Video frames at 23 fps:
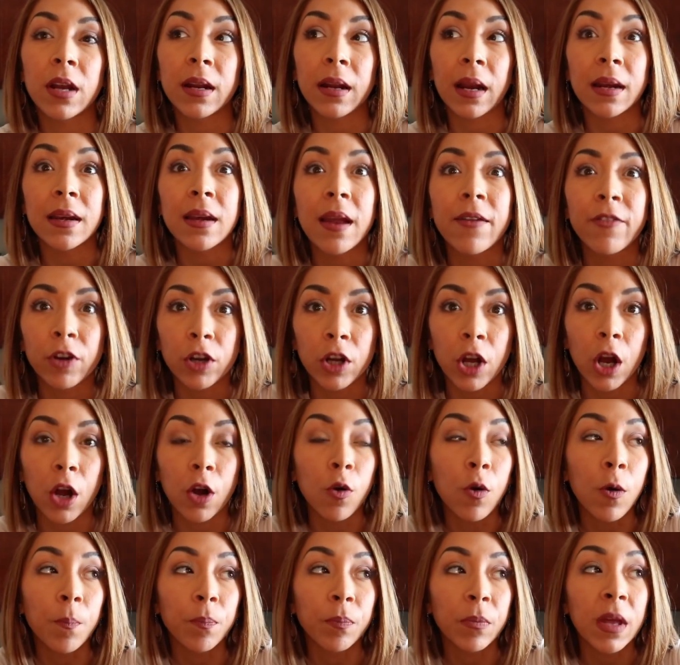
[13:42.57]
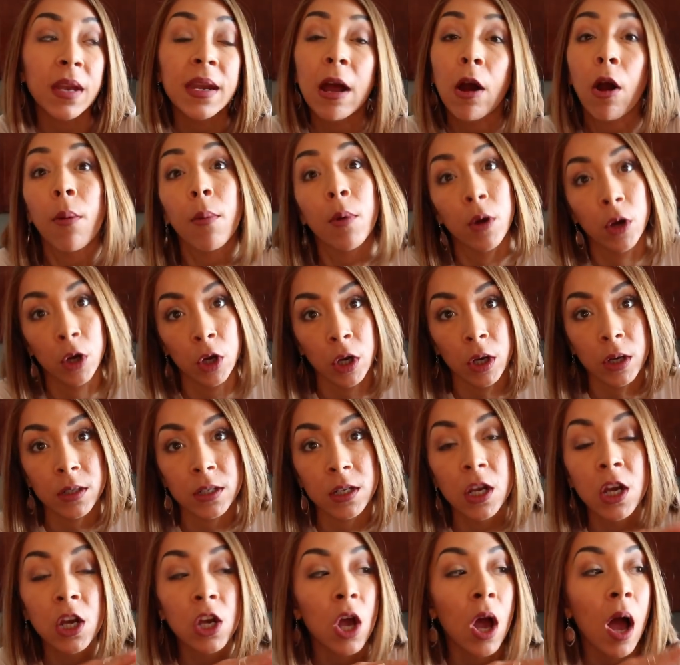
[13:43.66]
And I never go and now I'm
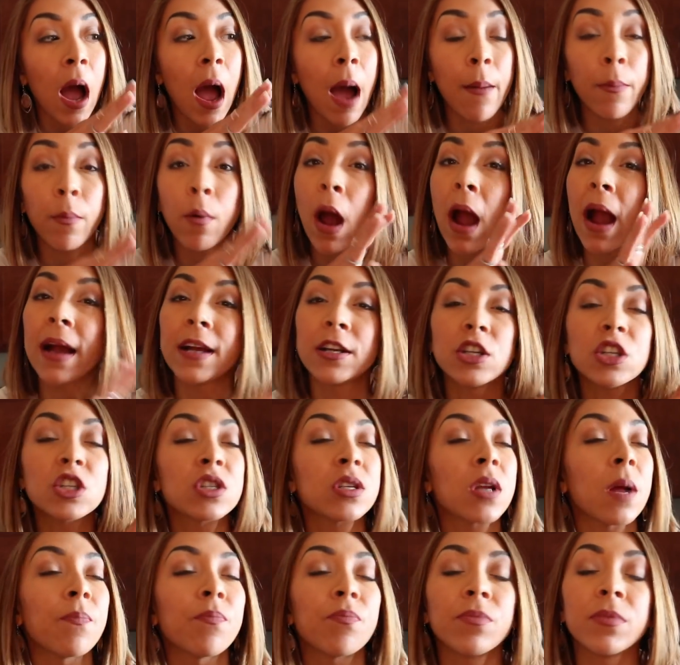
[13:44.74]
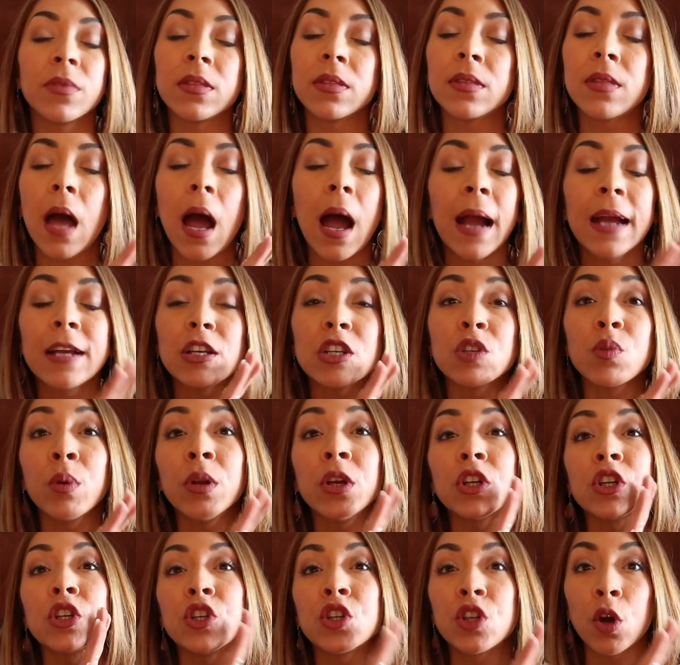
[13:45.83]
hooked. Um, I just, I just
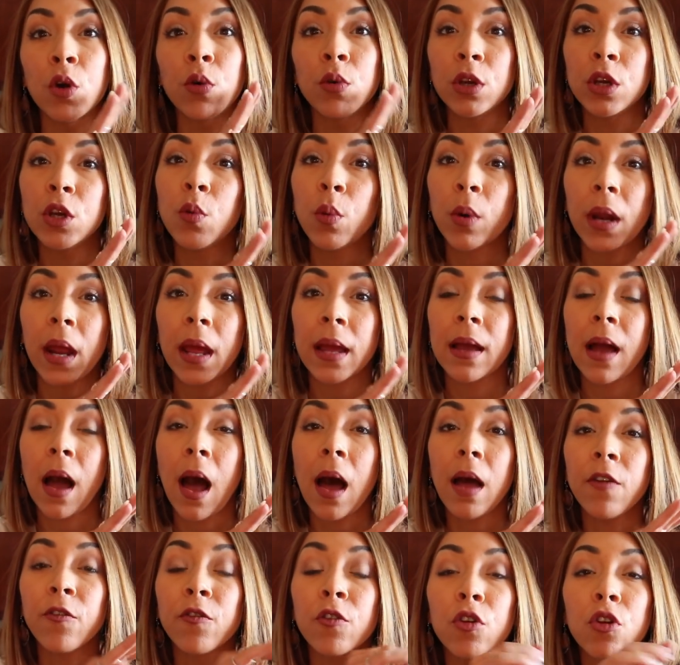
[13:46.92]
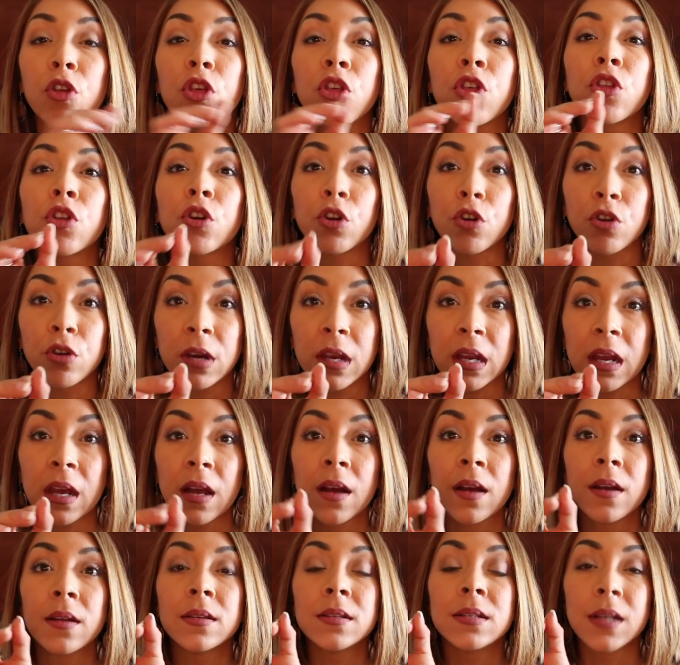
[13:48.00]
wanna show you what I got for
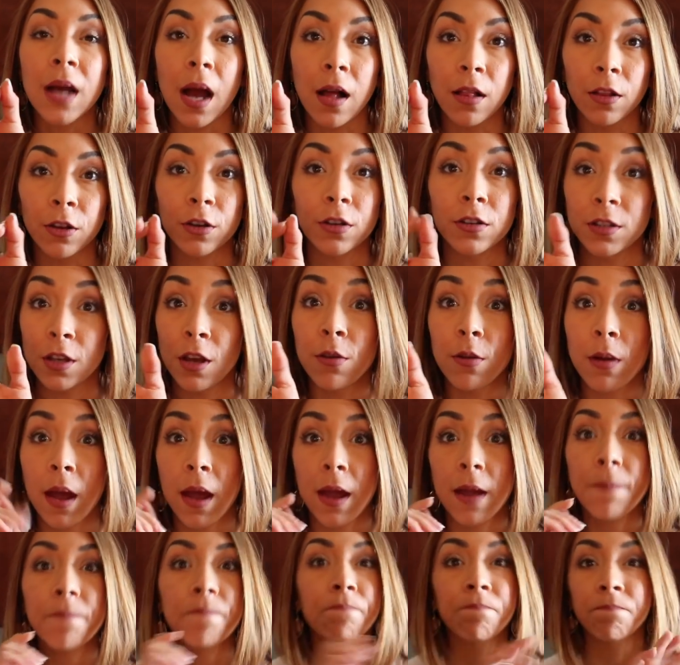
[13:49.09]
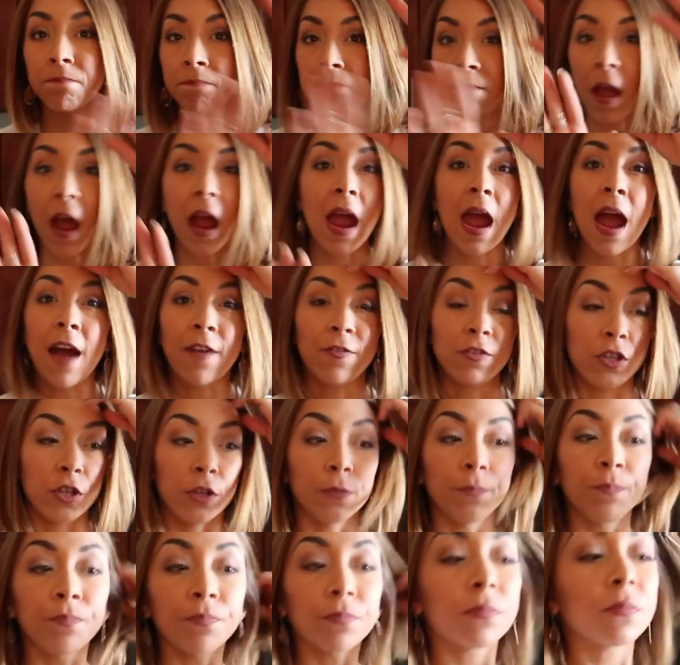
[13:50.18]
$30, okay? I have
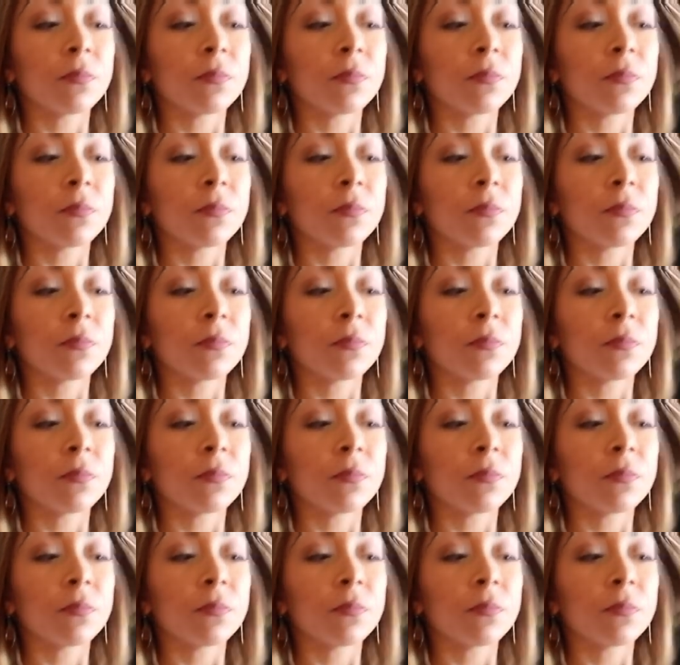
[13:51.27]
to.